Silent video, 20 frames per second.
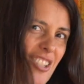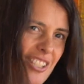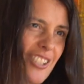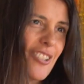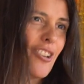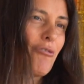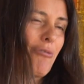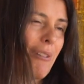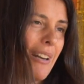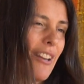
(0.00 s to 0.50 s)
It's
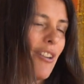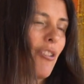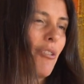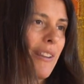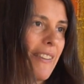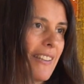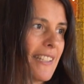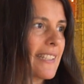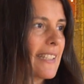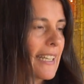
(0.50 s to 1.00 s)
not really
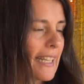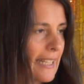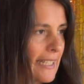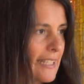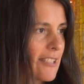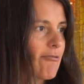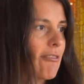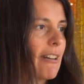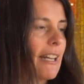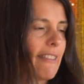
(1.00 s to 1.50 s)
only the skin,
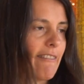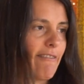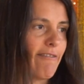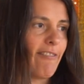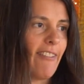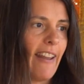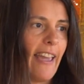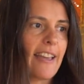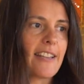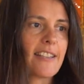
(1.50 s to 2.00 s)
it's really the
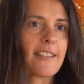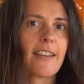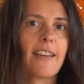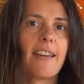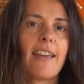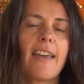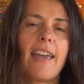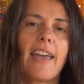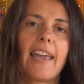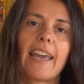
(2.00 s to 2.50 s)
flesh,
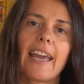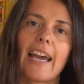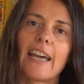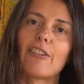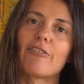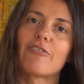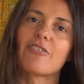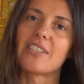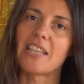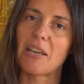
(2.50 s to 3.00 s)
and kind
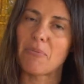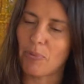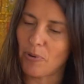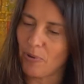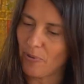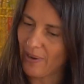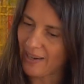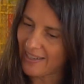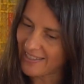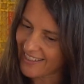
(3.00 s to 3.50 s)
of
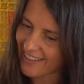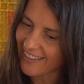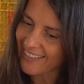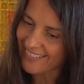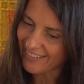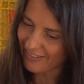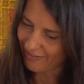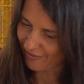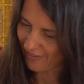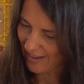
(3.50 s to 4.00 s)
separating
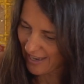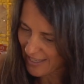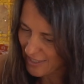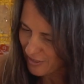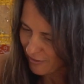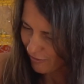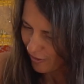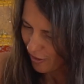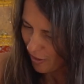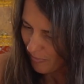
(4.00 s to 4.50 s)
the
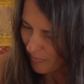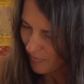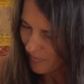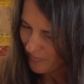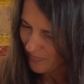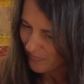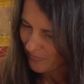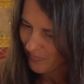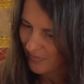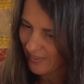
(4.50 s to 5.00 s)
flesh
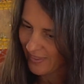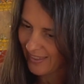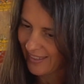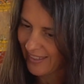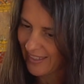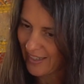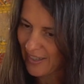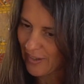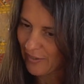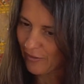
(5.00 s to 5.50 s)
from
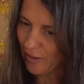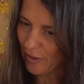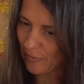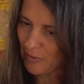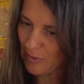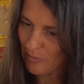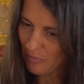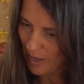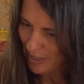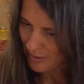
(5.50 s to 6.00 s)

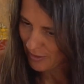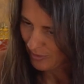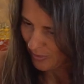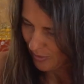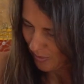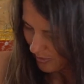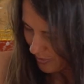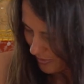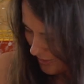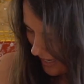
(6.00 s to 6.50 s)
the
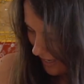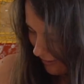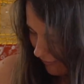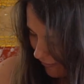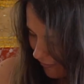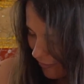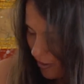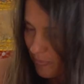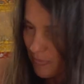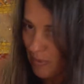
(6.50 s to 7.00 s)
muscles and
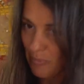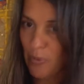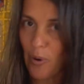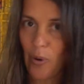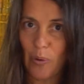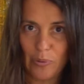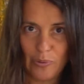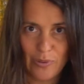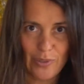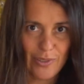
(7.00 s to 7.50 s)
from the
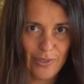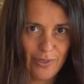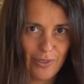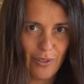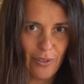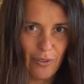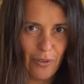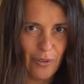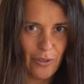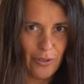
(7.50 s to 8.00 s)
bones
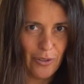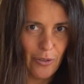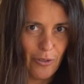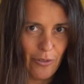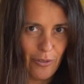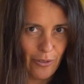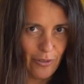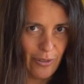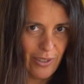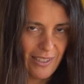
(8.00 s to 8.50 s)

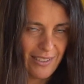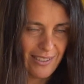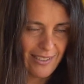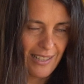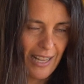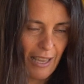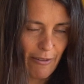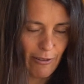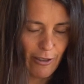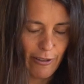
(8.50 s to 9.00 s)
on this
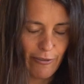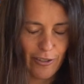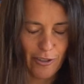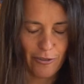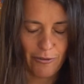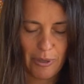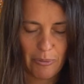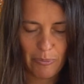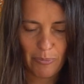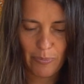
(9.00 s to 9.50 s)
level of
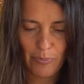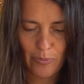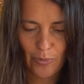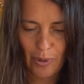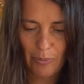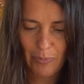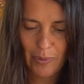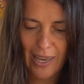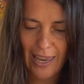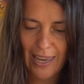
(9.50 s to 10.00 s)
your
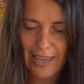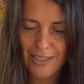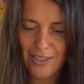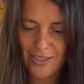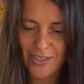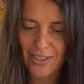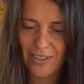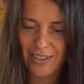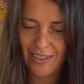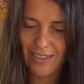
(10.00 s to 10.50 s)
rib
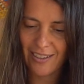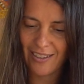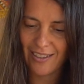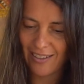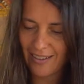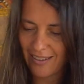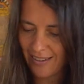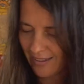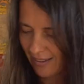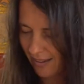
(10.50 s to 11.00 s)
cage,
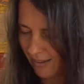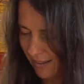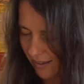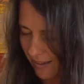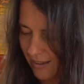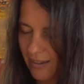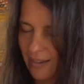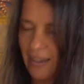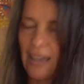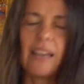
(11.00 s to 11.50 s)

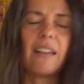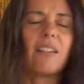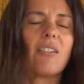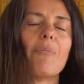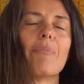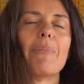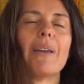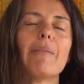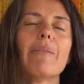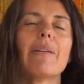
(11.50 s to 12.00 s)
and
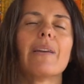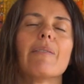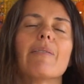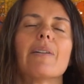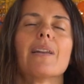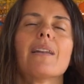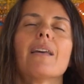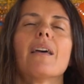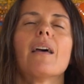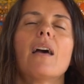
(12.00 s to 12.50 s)
maybe even